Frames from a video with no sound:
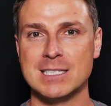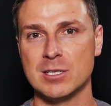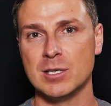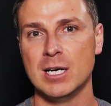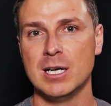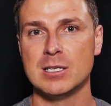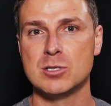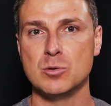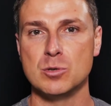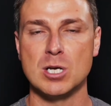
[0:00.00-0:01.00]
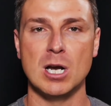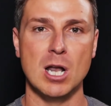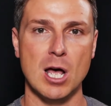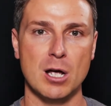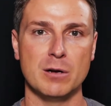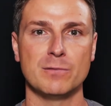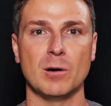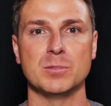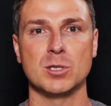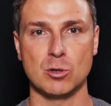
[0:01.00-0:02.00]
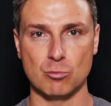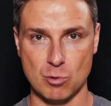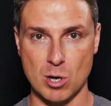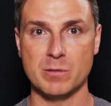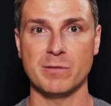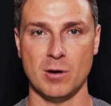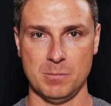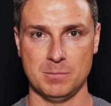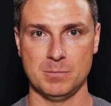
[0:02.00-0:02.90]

to learn from, to grow from.